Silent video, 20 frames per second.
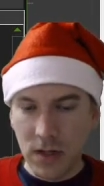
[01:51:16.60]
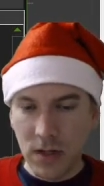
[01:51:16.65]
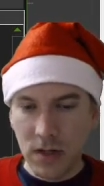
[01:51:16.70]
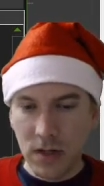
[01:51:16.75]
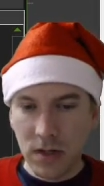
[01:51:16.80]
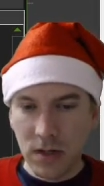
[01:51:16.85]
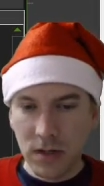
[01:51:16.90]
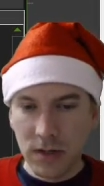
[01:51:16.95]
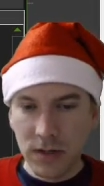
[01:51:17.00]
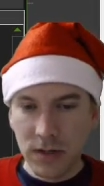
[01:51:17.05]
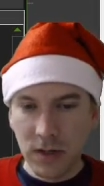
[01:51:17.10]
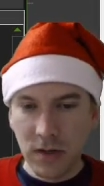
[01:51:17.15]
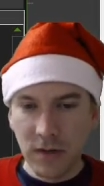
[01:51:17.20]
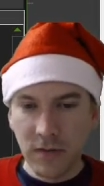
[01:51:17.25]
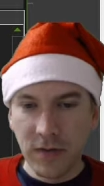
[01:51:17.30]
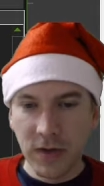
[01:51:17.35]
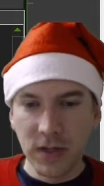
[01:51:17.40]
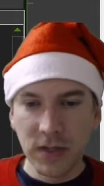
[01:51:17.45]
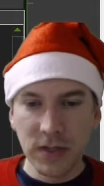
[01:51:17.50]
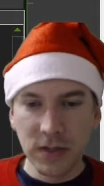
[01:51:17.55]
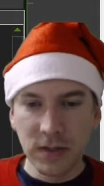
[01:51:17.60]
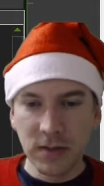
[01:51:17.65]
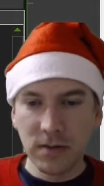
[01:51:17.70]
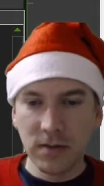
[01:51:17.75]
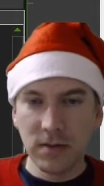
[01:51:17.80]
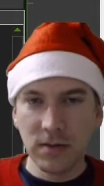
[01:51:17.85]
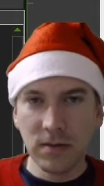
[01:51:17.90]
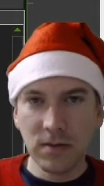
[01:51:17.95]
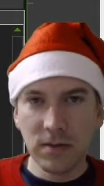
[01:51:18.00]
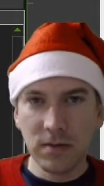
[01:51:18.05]
it's going to face
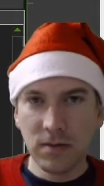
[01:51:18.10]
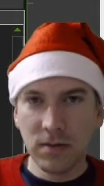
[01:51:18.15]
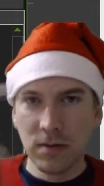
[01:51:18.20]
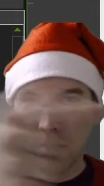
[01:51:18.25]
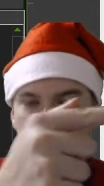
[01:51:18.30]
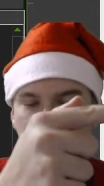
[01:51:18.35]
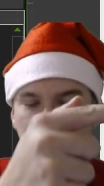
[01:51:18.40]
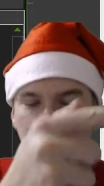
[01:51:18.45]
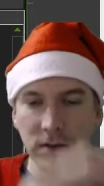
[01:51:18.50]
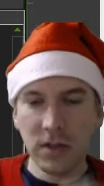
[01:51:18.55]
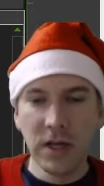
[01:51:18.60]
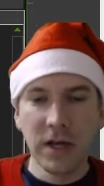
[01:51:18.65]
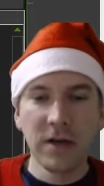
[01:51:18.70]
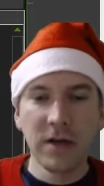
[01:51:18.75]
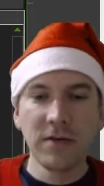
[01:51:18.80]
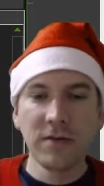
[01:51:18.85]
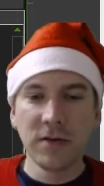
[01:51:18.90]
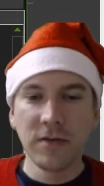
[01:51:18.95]
left